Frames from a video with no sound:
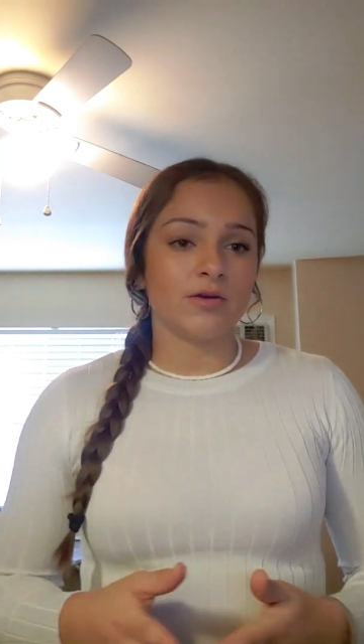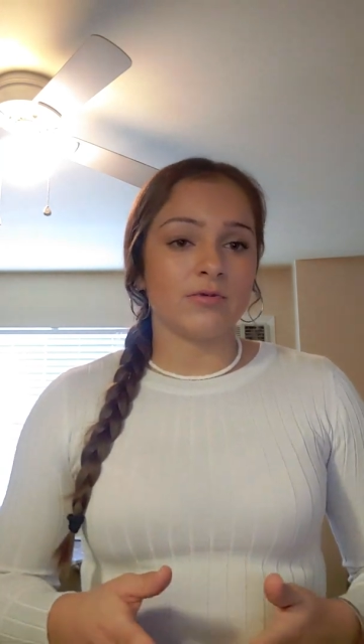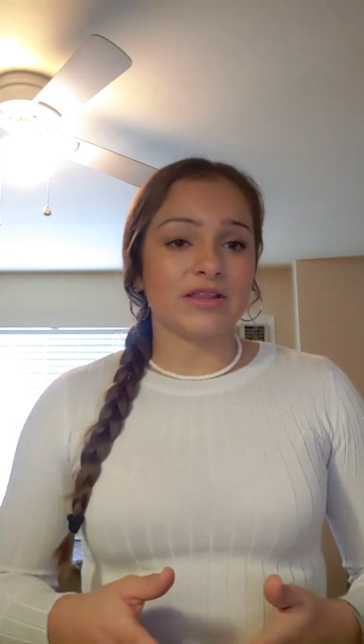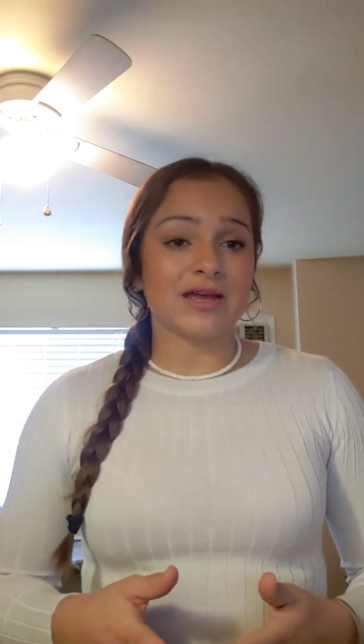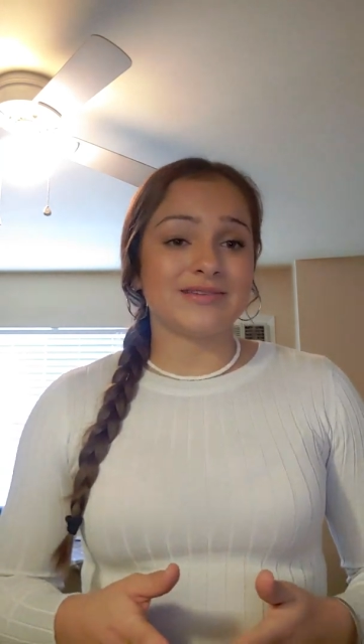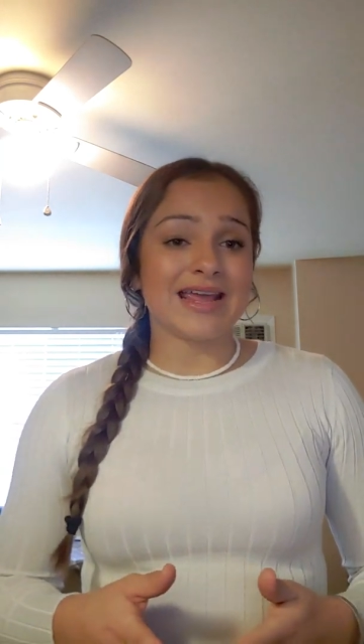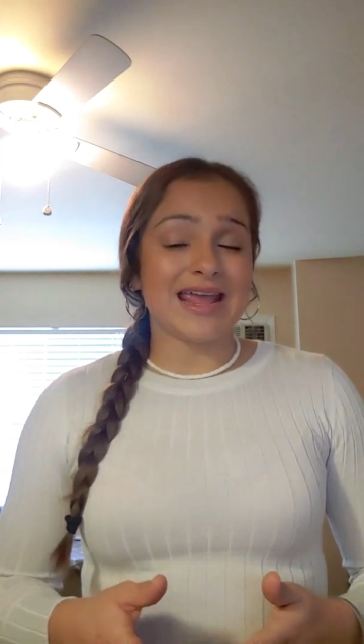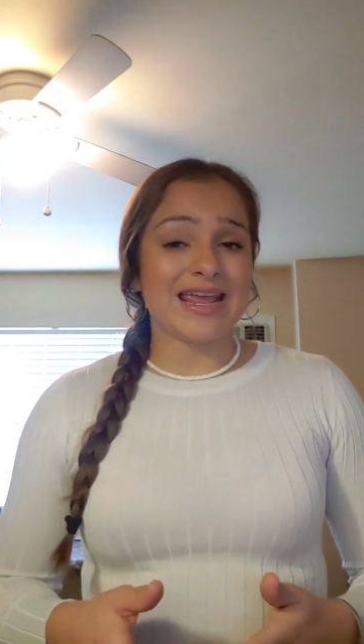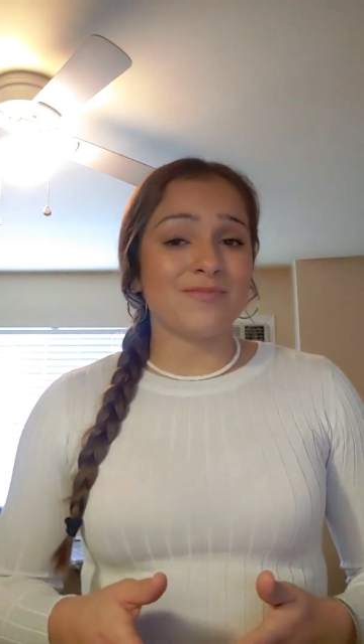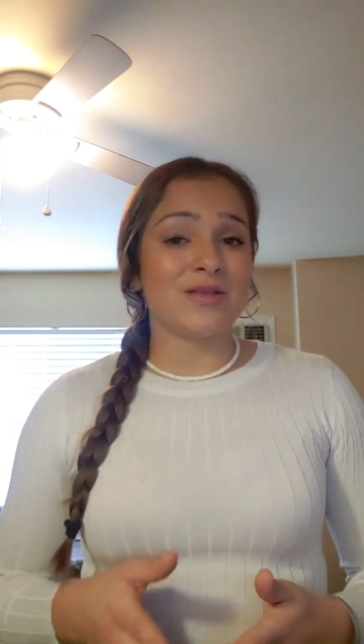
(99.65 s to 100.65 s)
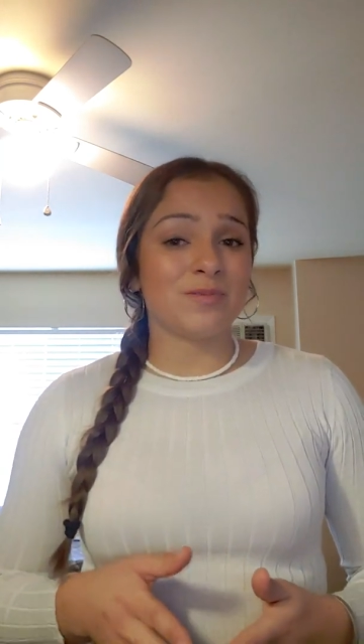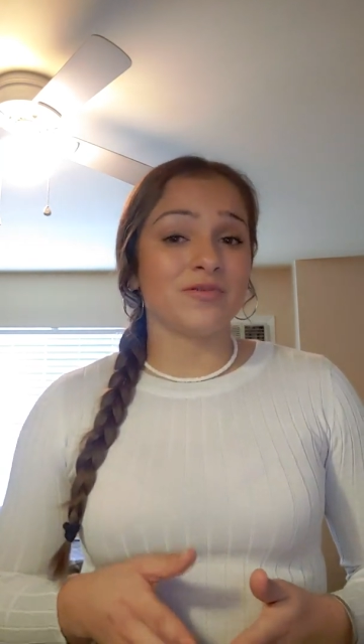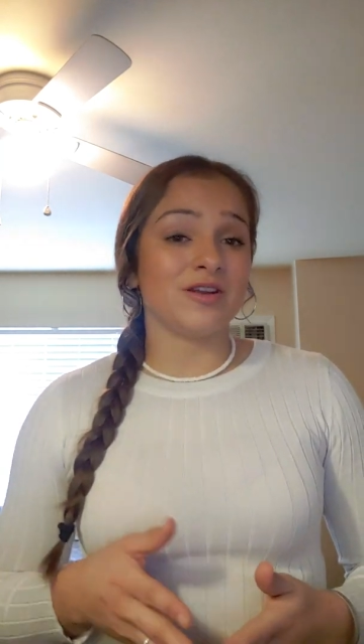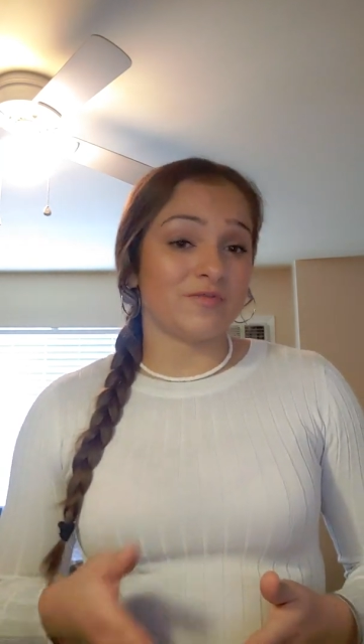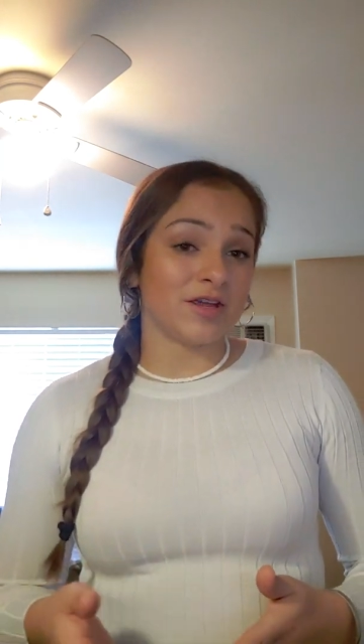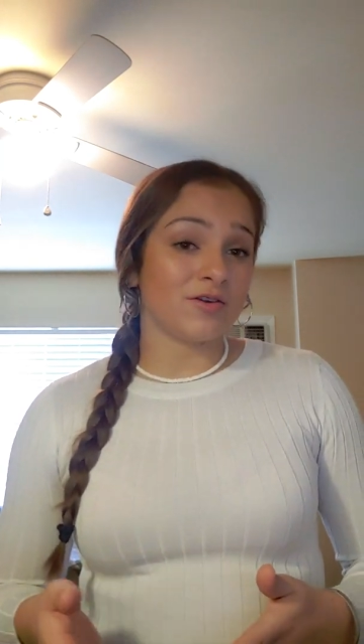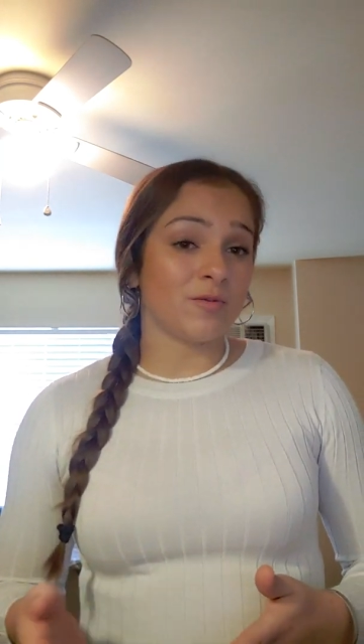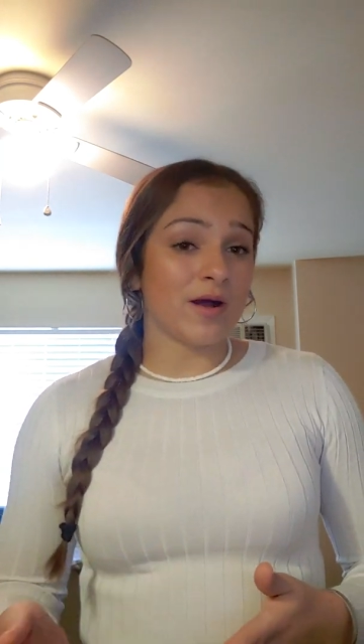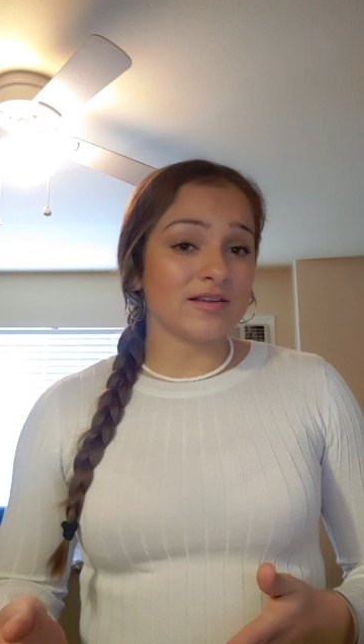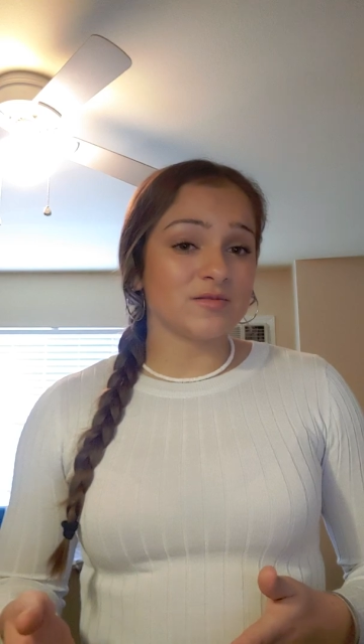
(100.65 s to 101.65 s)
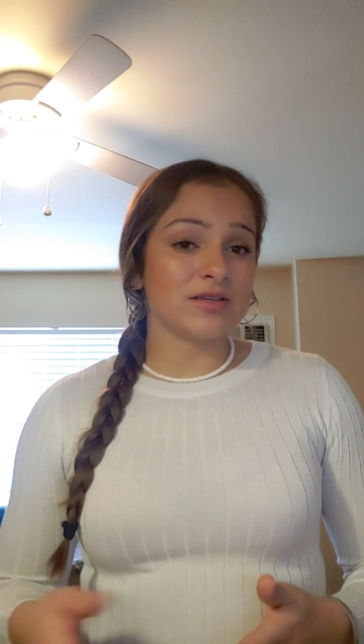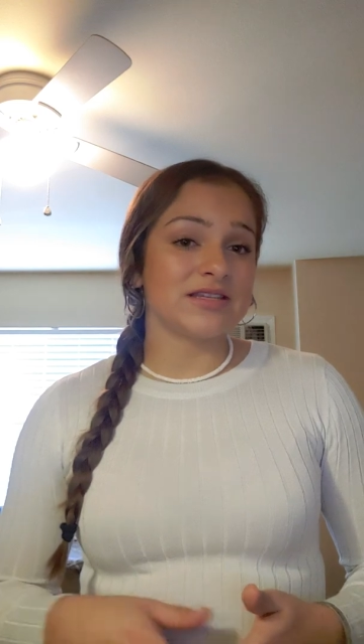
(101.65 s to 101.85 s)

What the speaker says: With up to 8 people in a vehicle possibly,